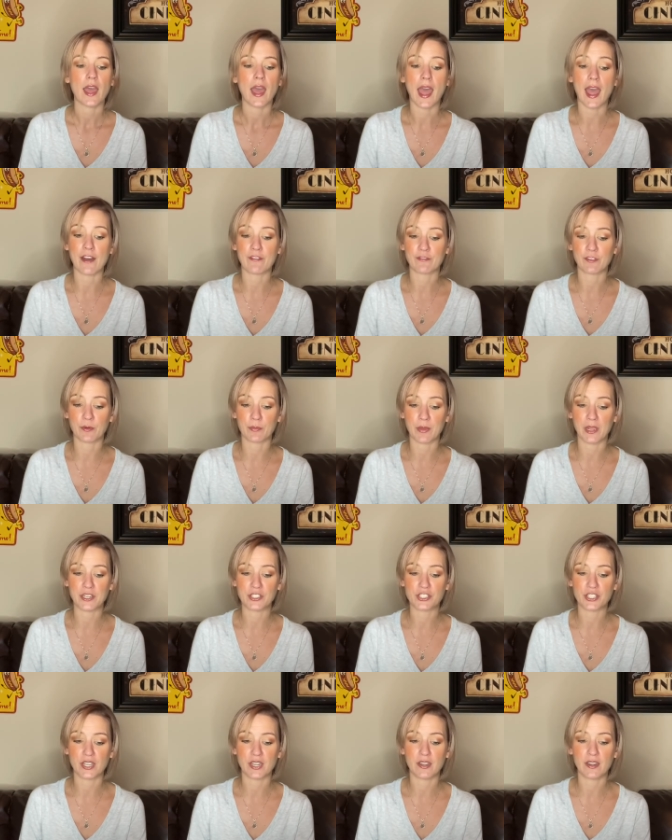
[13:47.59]

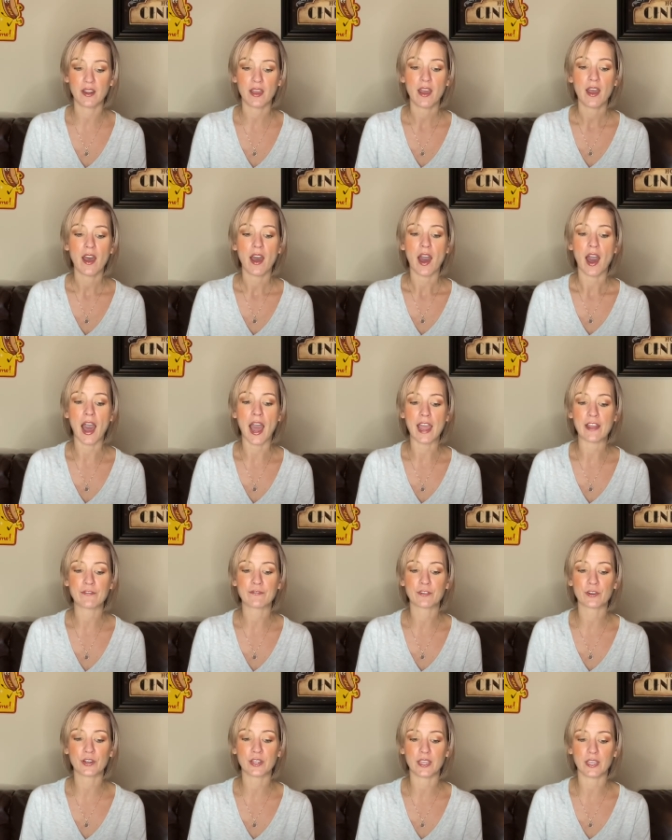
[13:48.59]
Affirmation I
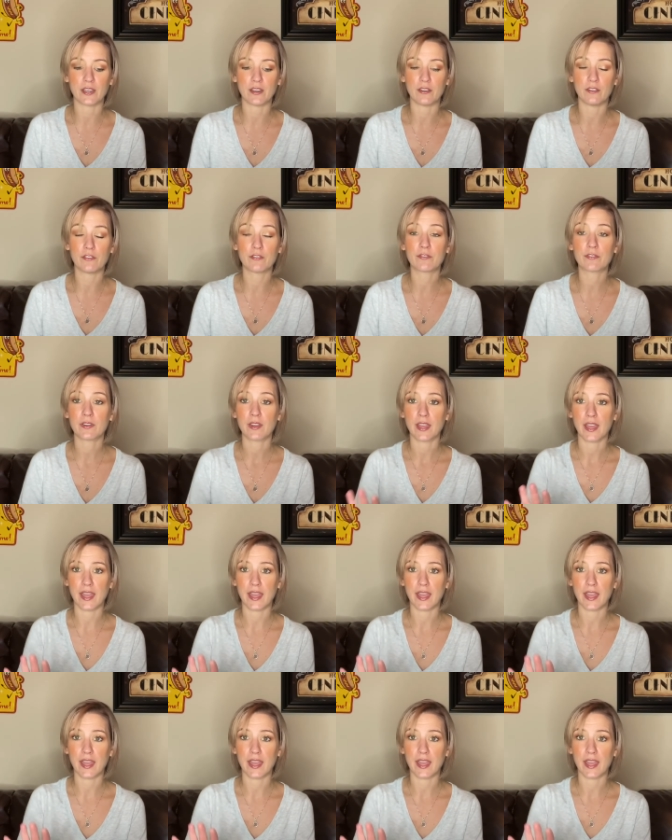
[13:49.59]
forgive